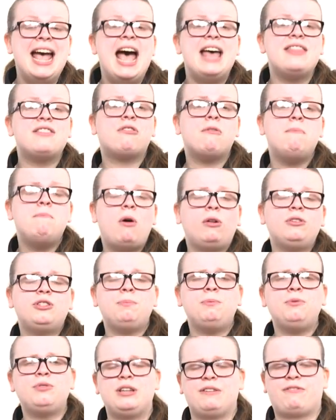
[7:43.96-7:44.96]
and there are
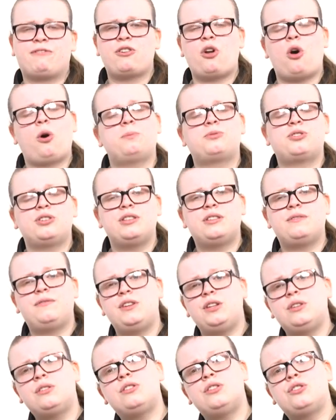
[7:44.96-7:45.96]
multiple different options for
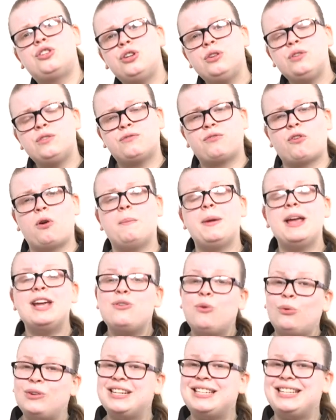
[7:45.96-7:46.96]
you to choose from in
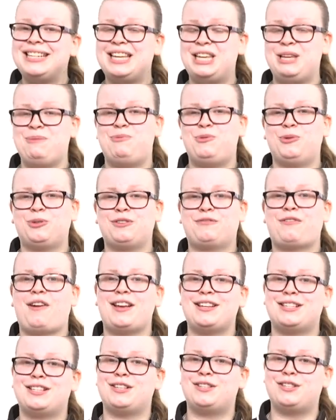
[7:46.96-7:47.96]
order to keep your
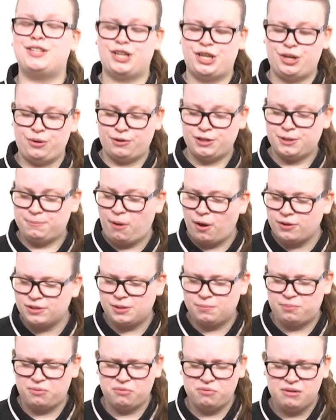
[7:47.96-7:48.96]
device as secure as
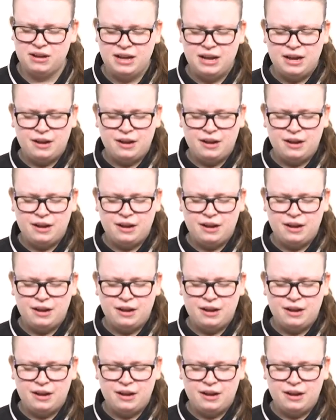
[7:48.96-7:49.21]
possible.